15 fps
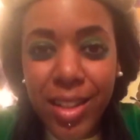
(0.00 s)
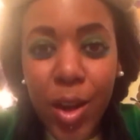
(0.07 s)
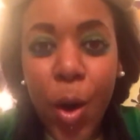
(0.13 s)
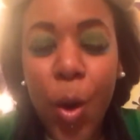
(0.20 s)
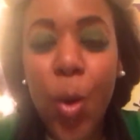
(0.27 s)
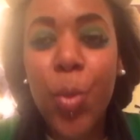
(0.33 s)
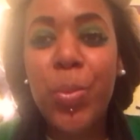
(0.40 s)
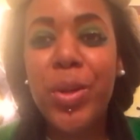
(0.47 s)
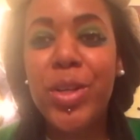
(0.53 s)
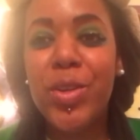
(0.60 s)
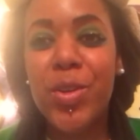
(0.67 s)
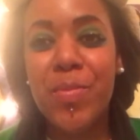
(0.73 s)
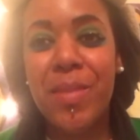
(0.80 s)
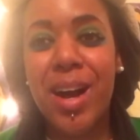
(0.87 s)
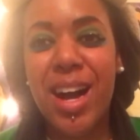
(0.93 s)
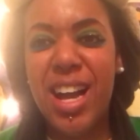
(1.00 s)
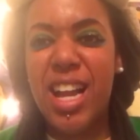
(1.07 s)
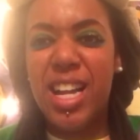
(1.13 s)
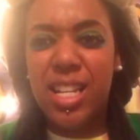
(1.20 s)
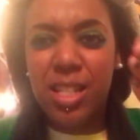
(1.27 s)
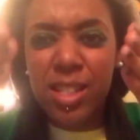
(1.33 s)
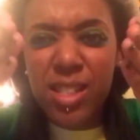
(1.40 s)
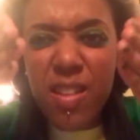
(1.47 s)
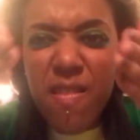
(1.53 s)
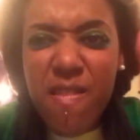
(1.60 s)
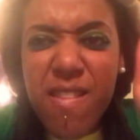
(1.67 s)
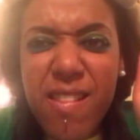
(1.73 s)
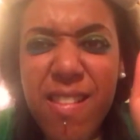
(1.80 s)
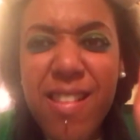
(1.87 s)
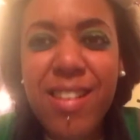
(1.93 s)
open your mind. He said,
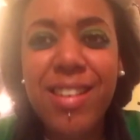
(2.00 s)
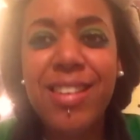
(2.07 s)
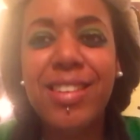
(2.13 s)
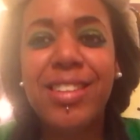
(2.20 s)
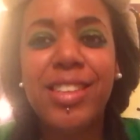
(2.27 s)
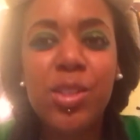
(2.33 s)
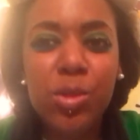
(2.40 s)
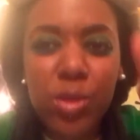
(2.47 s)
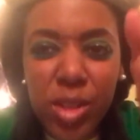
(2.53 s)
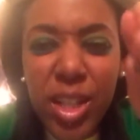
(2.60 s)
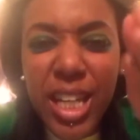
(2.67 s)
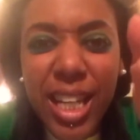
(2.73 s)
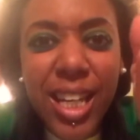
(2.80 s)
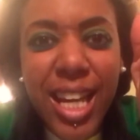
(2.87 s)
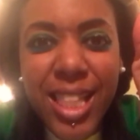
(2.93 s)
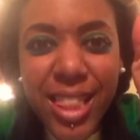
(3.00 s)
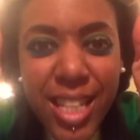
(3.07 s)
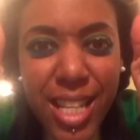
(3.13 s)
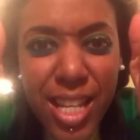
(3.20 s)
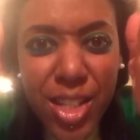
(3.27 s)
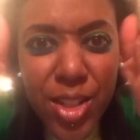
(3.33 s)
you're looking like this.